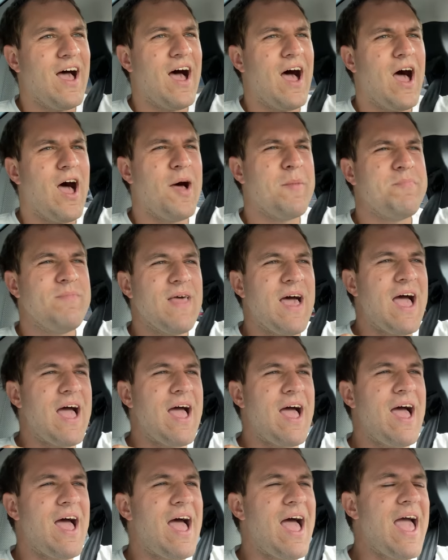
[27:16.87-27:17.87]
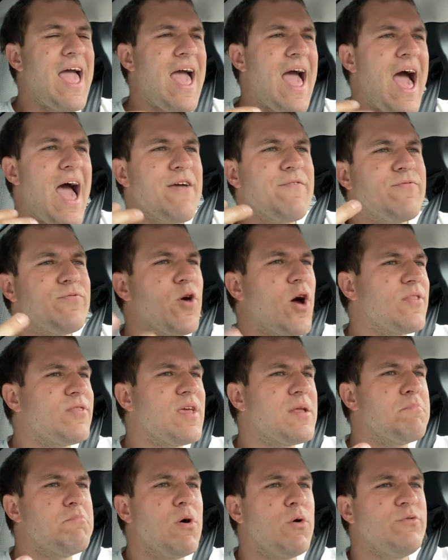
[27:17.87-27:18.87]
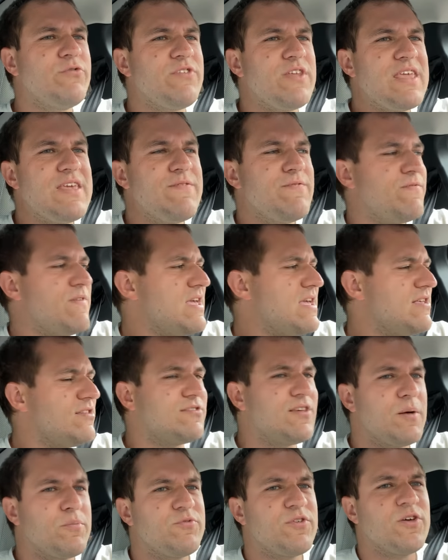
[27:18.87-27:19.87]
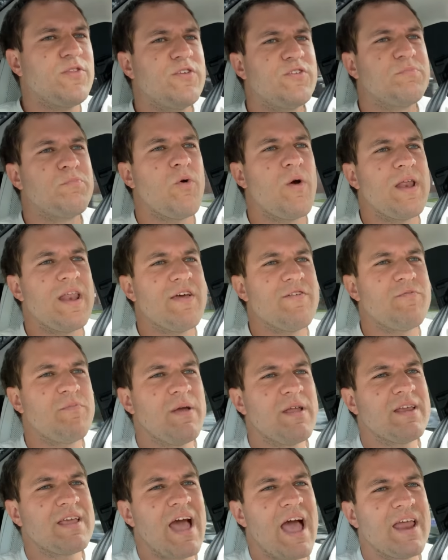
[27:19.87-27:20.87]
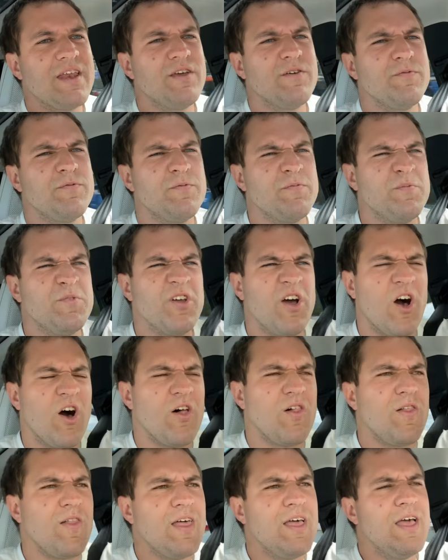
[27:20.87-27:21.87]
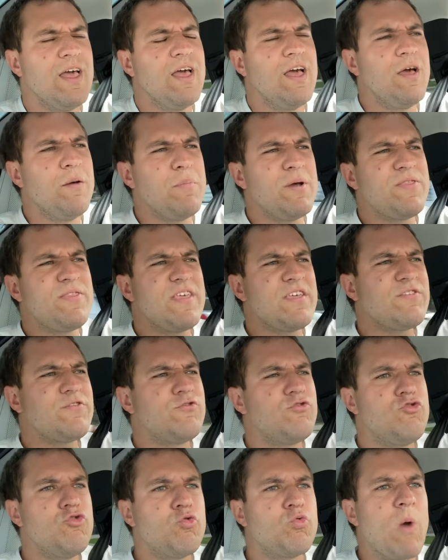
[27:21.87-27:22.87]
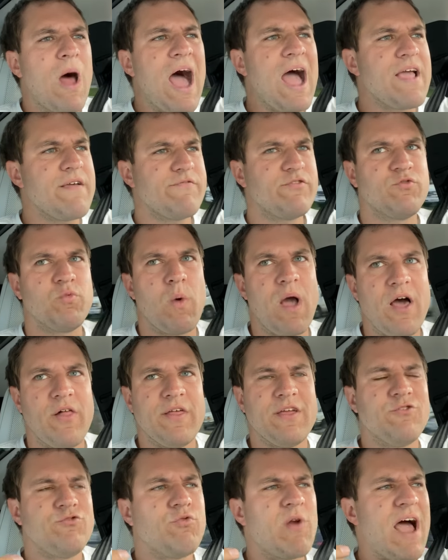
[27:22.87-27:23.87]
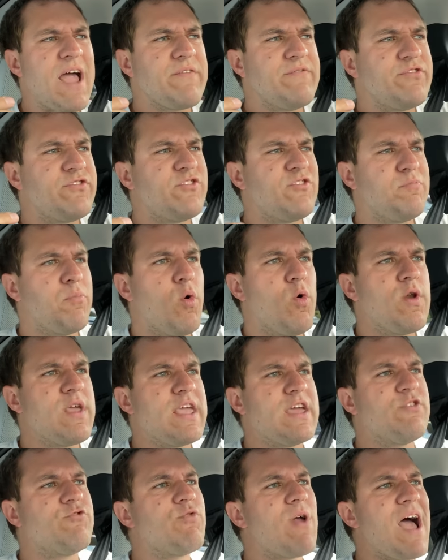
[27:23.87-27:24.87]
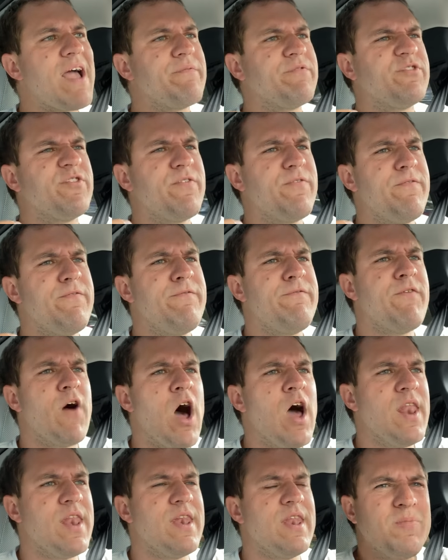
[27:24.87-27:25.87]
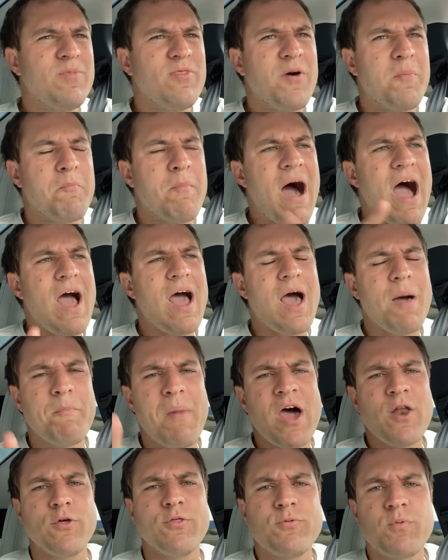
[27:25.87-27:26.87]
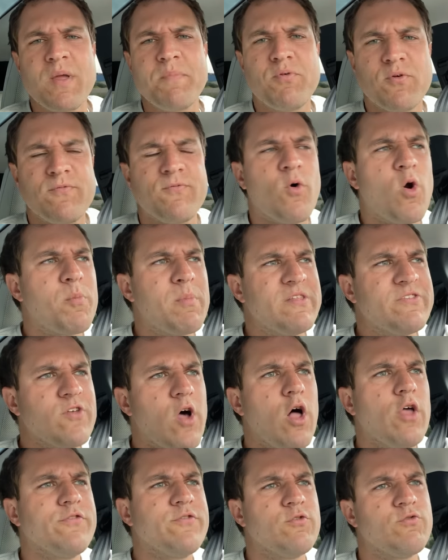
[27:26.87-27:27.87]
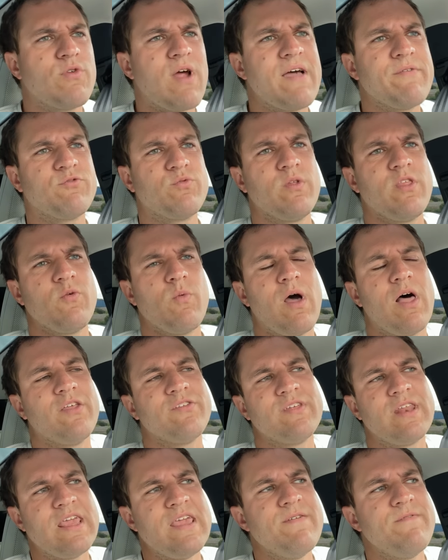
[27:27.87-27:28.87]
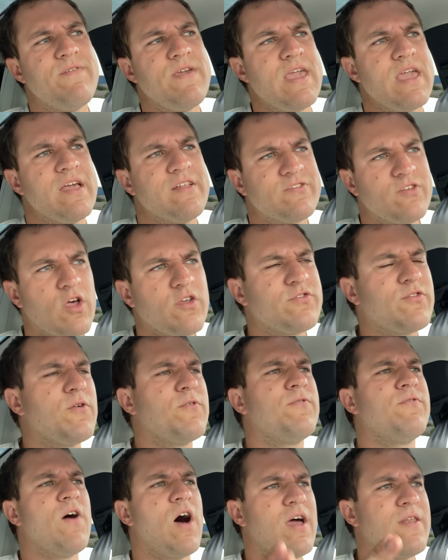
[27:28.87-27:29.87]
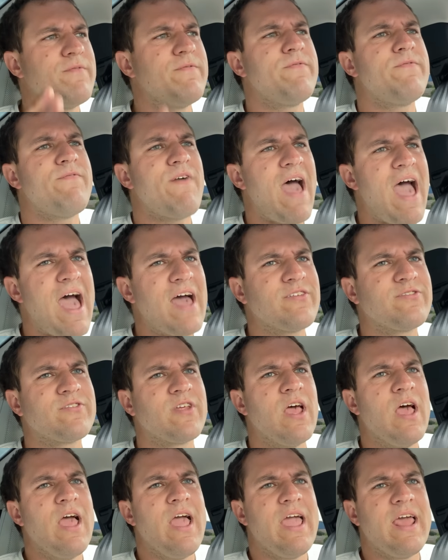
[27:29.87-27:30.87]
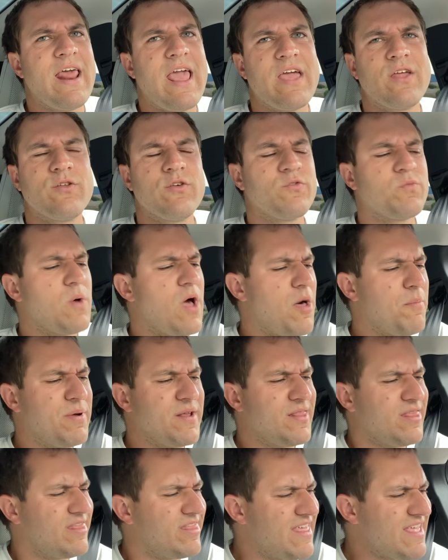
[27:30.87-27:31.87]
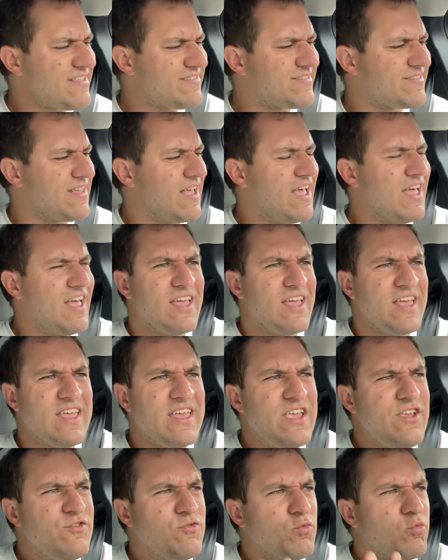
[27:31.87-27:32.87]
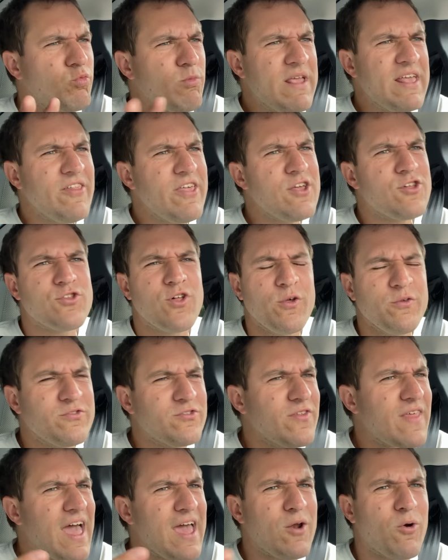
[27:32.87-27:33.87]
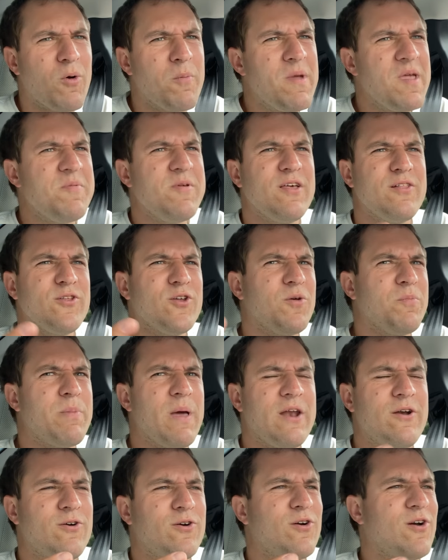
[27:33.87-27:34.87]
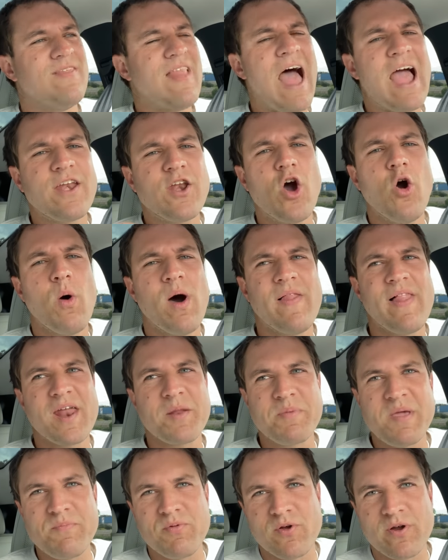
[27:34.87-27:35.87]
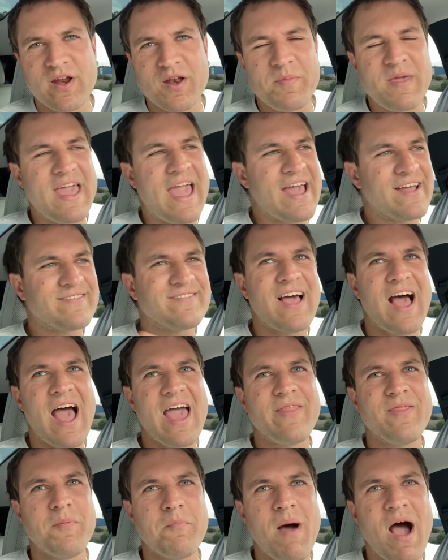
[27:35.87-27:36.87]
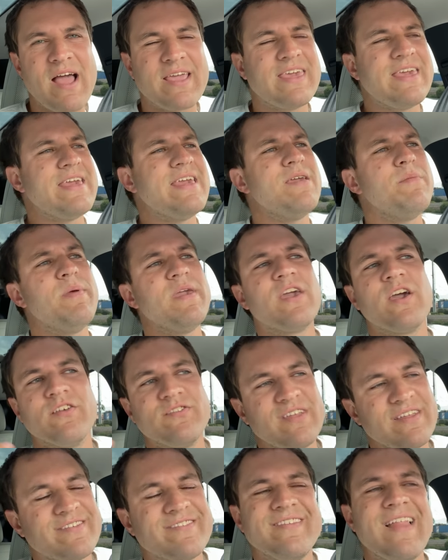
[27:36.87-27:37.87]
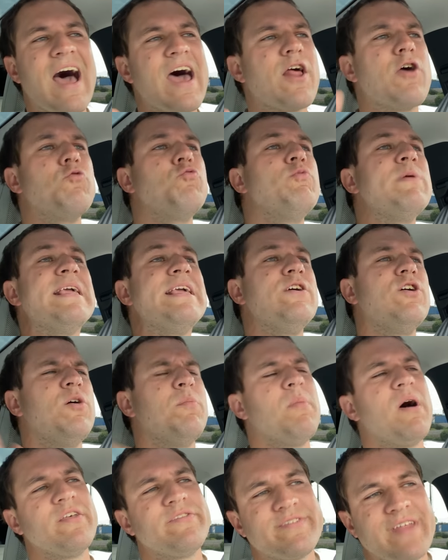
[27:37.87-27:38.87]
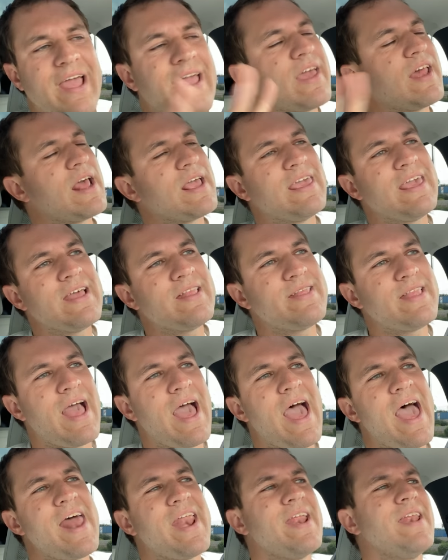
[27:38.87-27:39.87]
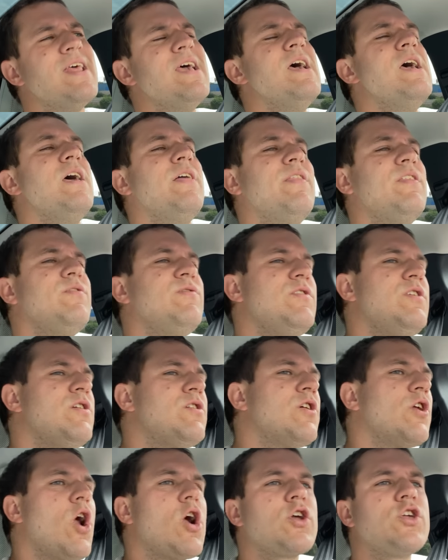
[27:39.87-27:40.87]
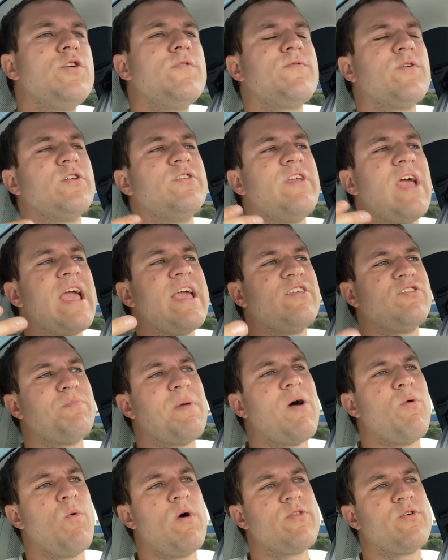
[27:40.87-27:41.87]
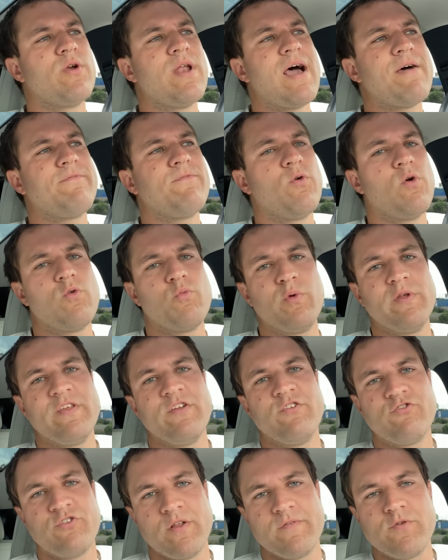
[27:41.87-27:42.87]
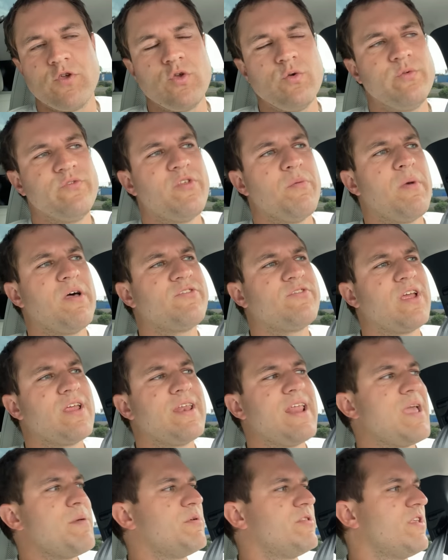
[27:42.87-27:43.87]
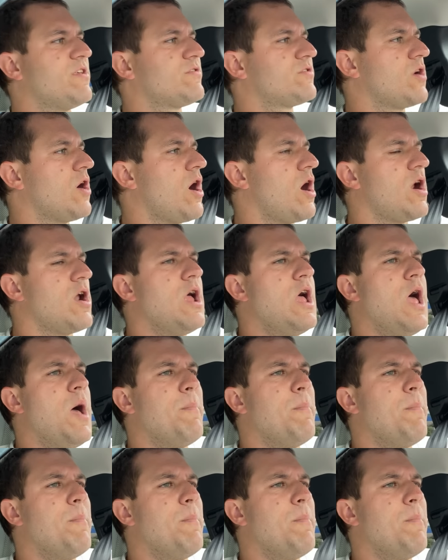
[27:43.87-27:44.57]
Um, I, have thought that most EVs up till this point have been kind of dull, but this drives well. It drives sporty, it drives fun. The Mo Model 3 Performance also drives really well as an EV. It's also fun, fast, it handles well, but this is really close to that or maybe a little better. I know a lot of people are going to be anti the Mach E because it's not a real Mustang, and I get that. And you could argue for days about whether or not Ford really should have used the Mustang name in this car.